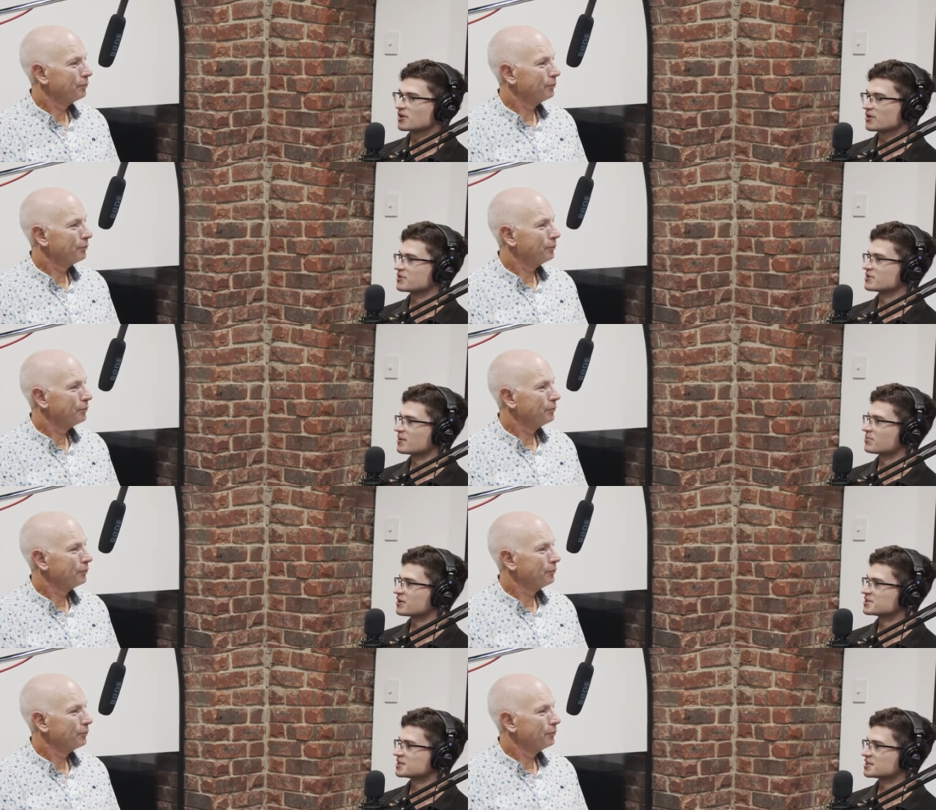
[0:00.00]
Speaker 1: going through that
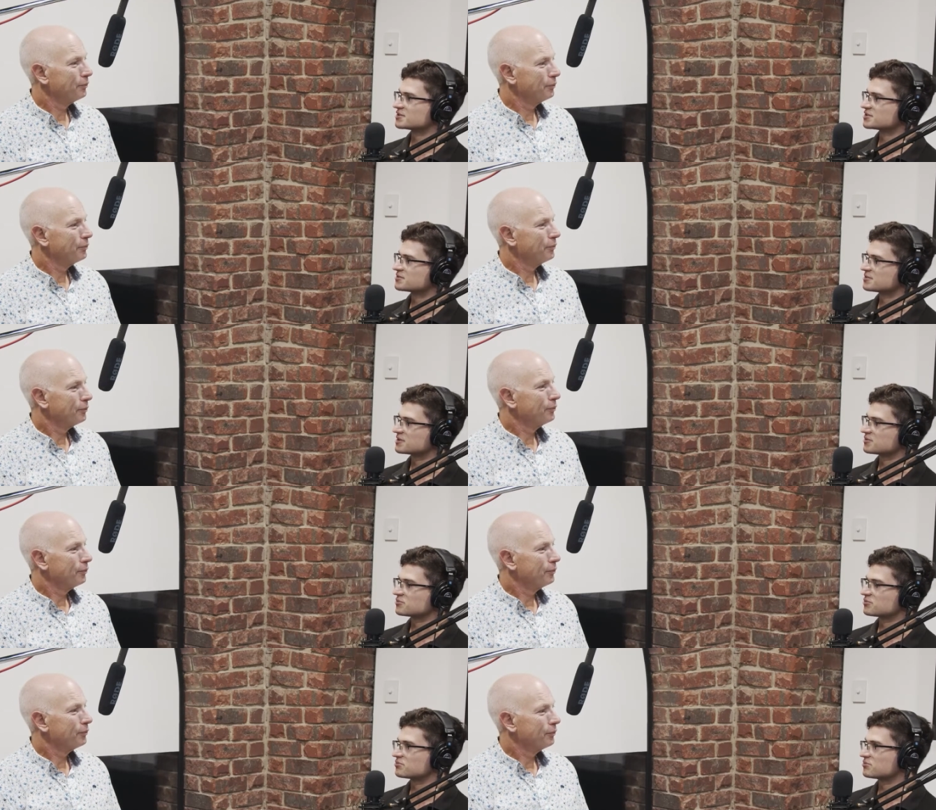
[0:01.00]
process.
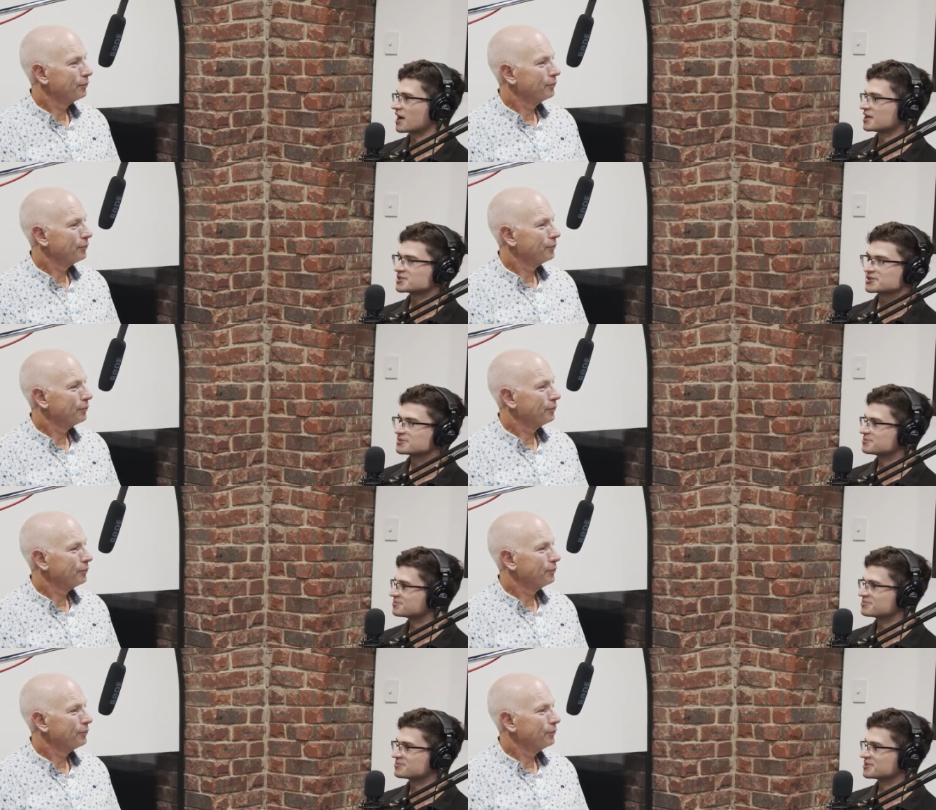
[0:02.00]
How did you
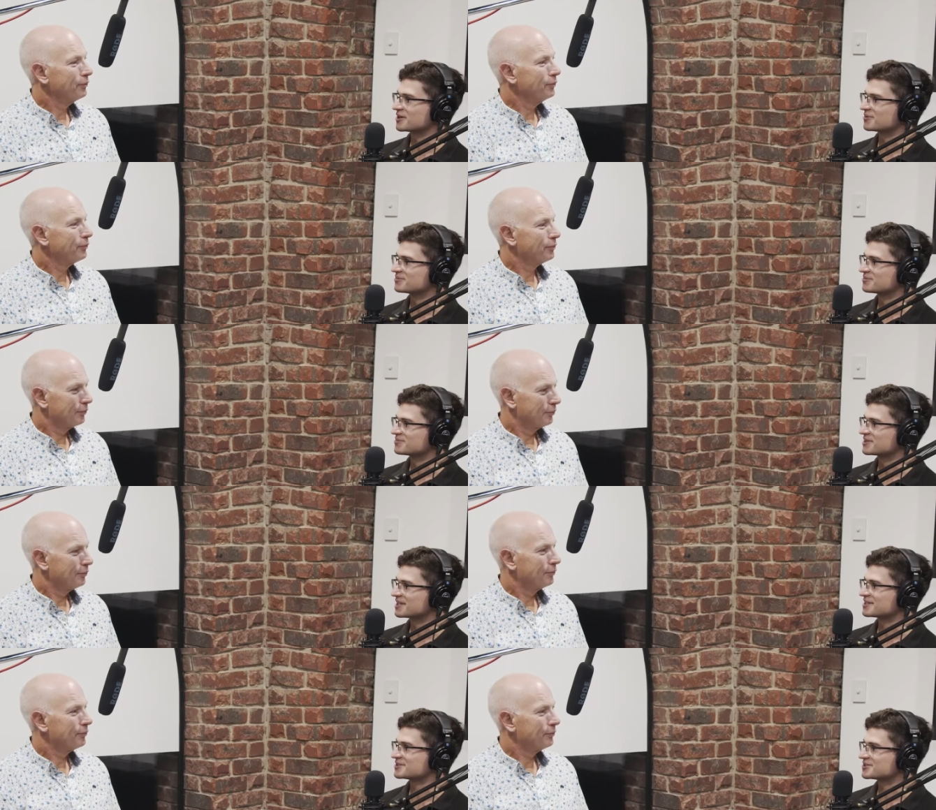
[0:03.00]
you know
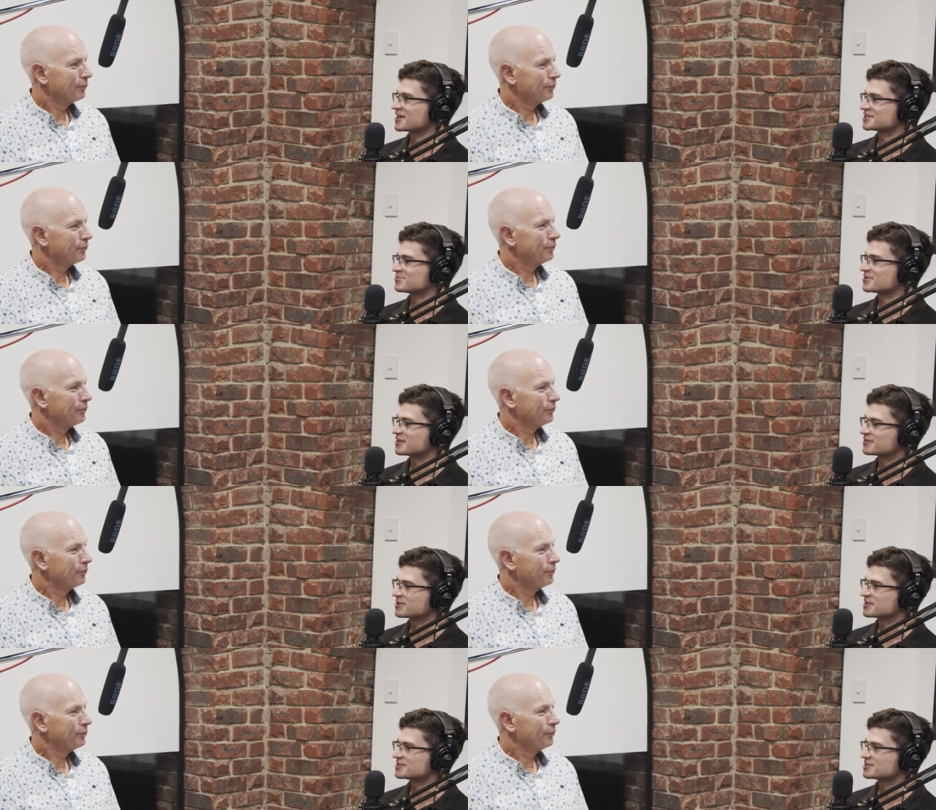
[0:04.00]
get the chance to pick up the
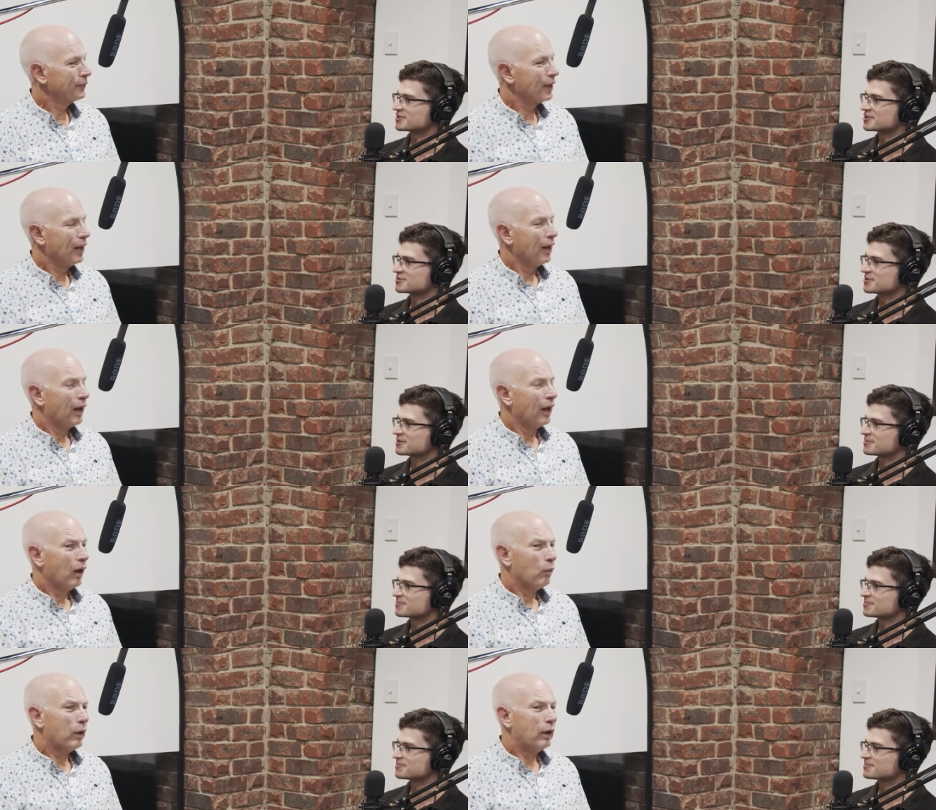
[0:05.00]
pieces, so to speak?
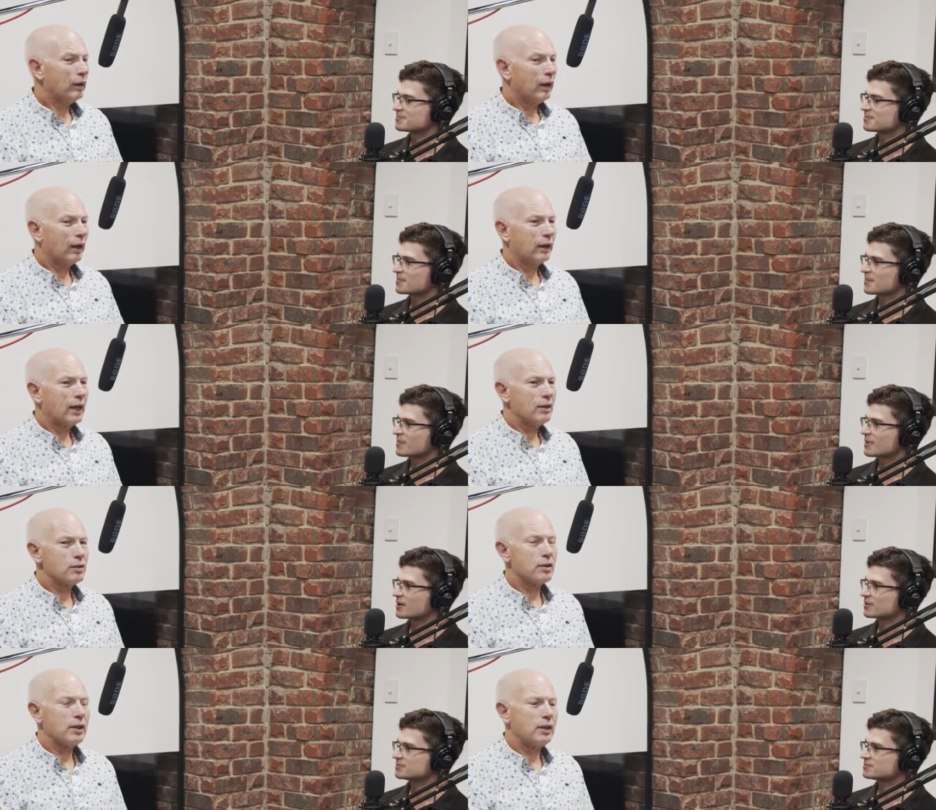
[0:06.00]
Speaker 2: Well, I
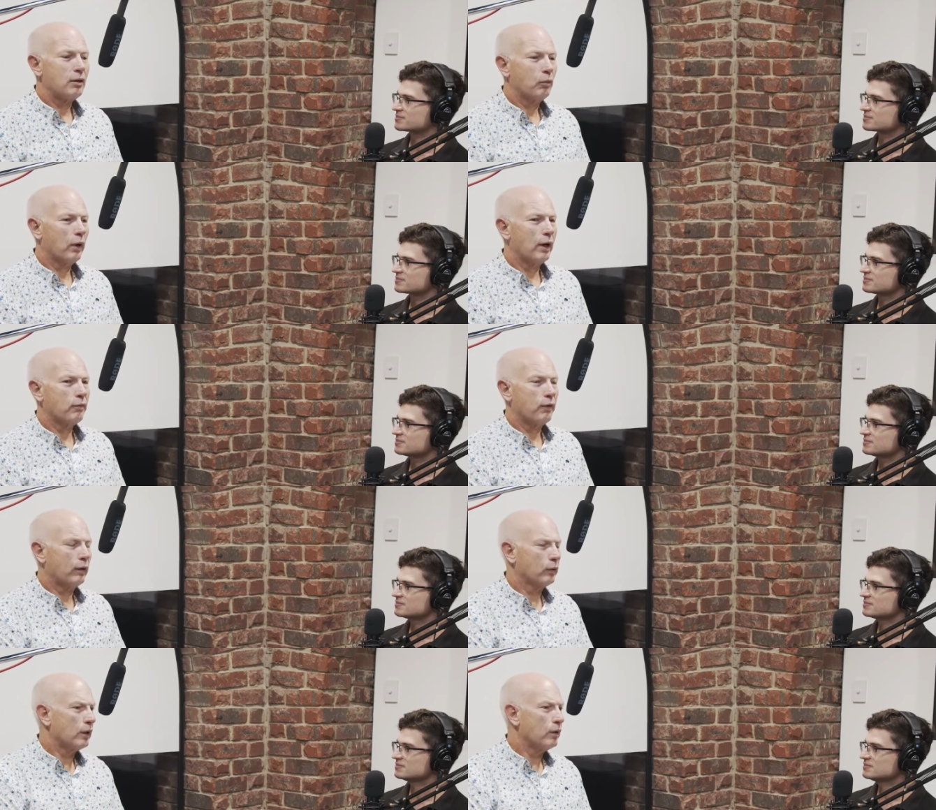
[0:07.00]
guess the when I
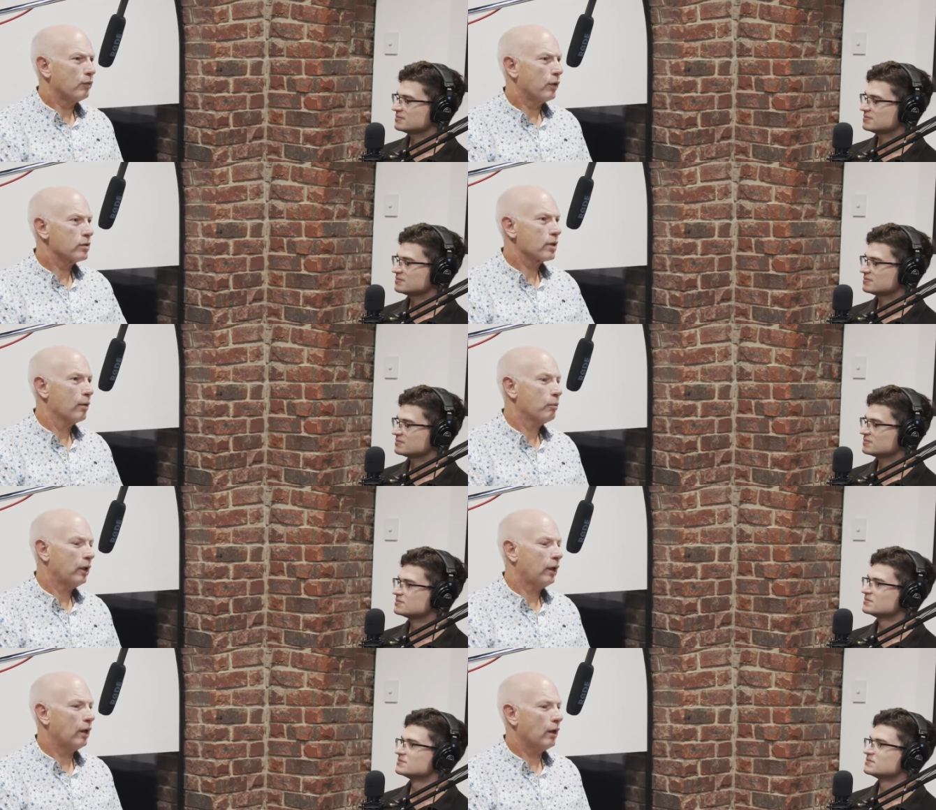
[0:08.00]
failed in the first
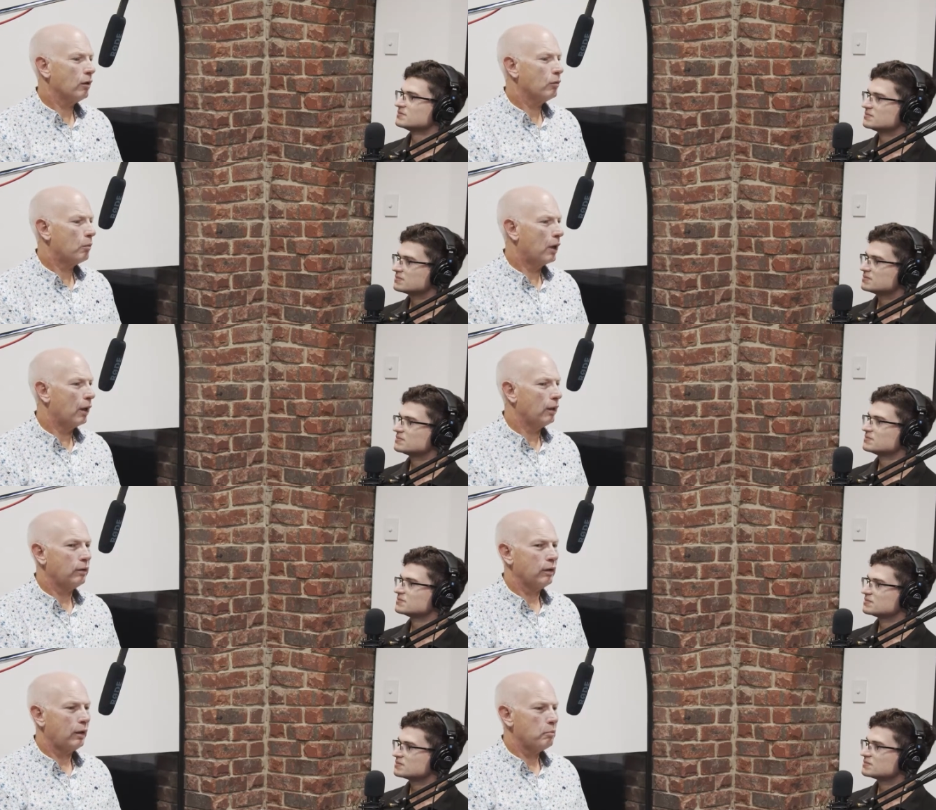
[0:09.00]
company, and I don't
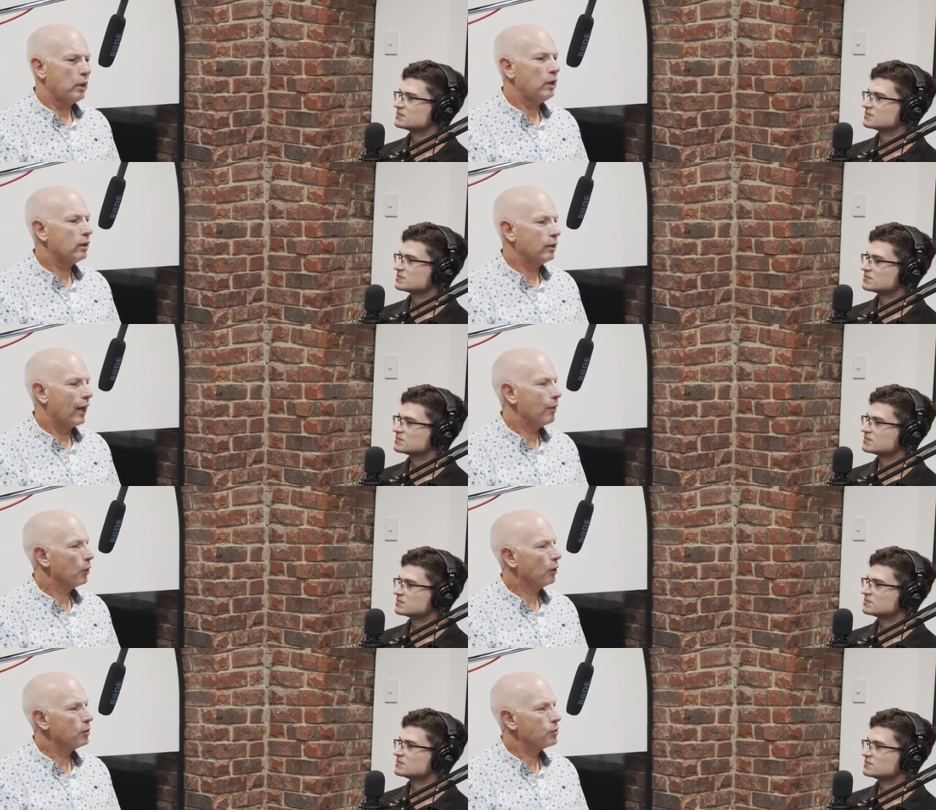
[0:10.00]
mind admitting that
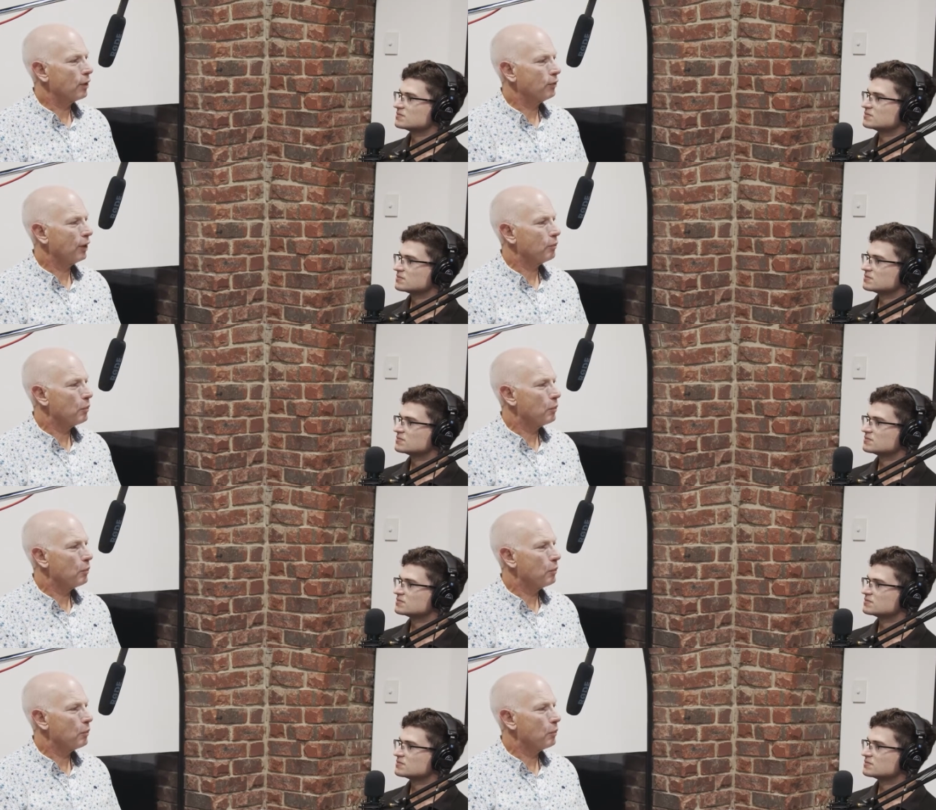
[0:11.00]
because I think